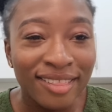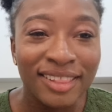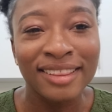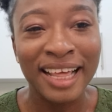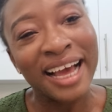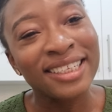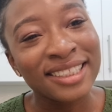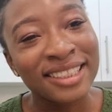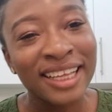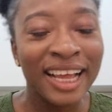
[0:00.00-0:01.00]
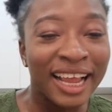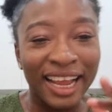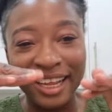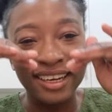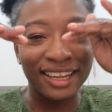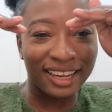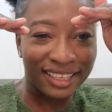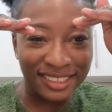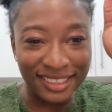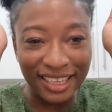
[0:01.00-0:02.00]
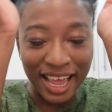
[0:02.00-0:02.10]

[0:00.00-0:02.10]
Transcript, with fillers: in the next, in the next,